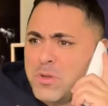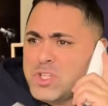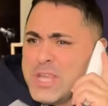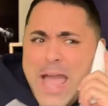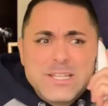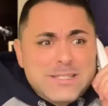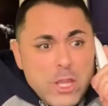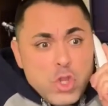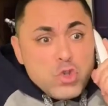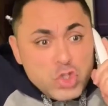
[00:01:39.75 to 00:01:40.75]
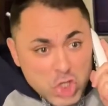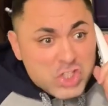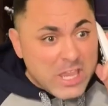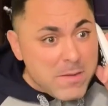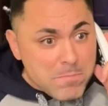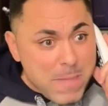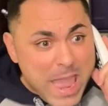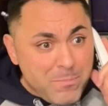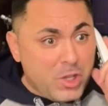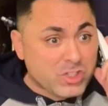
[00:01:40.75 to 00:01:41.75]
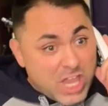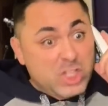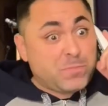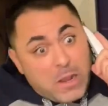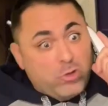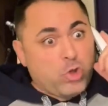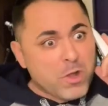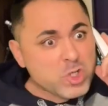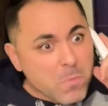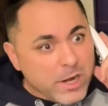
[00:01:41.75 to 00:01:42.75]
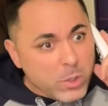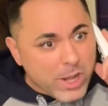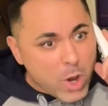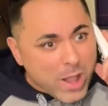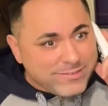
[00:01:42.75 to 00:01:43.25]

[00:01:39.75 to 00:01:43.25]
Besides, didn't you just get mad because I spend too much money when I go out to